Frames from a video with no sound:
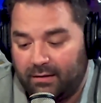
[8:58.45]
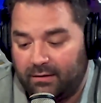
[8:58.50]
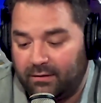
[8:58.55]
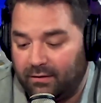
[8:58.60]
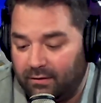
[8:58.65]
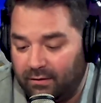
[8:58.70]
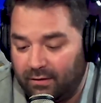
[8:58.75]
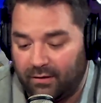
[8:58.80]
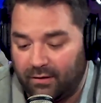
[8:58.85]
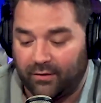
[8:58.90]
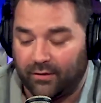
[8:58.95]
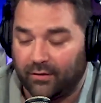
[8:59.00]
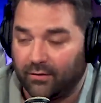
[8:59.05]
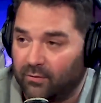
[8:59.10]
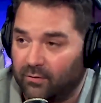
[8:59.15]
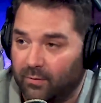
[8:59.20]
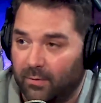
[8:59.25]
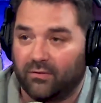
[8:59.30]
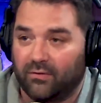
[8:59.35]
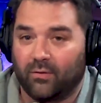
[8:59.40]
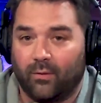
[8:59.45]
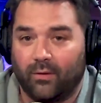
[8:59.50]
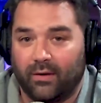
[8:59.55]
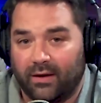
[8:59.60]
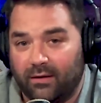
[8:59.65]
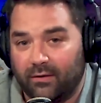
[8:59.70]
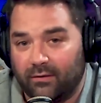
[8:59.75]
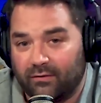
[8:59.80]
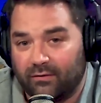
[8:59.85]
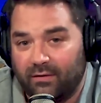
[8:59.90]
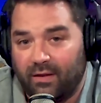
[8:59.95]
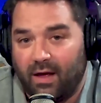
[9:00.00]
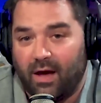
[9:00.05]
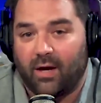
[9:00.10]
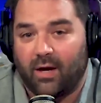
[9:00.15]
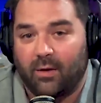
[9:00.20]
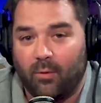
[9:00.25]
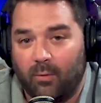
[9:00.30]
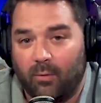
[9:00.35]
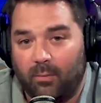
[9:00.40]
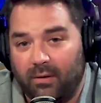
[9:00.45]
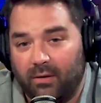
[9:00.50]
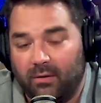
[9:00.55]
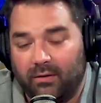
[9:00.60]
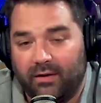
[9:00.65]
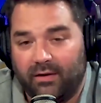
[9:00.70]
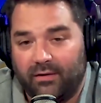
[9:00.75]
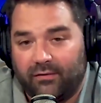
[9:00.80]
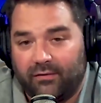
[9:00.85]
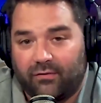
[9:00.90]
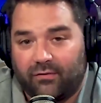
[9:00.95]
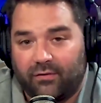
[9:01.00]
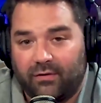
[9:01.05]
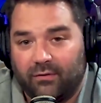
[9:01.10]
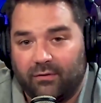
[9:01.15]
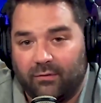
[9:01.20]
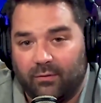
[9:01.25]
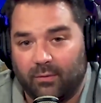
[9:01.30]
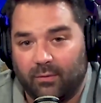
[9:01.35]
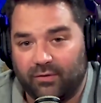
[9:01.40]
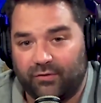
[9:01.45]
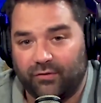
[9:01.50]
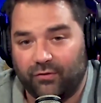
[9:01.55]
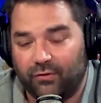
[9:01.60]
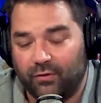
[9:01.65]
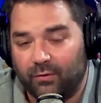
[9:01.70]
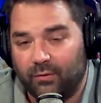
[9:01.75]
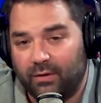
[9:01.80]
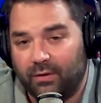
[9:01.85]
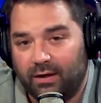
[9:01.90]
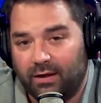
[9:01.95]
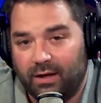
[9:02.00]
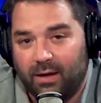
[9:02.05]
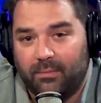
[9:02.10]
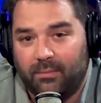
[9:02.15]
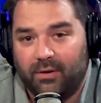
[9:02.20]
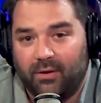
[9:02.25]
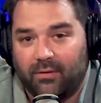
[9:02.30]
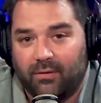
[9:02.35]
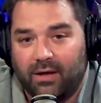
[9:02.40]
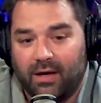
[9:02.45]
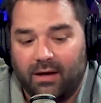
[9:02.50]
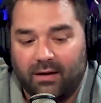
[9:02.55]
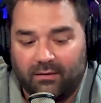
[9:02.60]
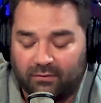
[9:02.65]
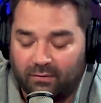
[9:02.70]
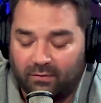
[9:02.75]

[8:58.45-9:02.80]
And you don't spend 20 years in the automobile industry doing what you're doing and not be okay.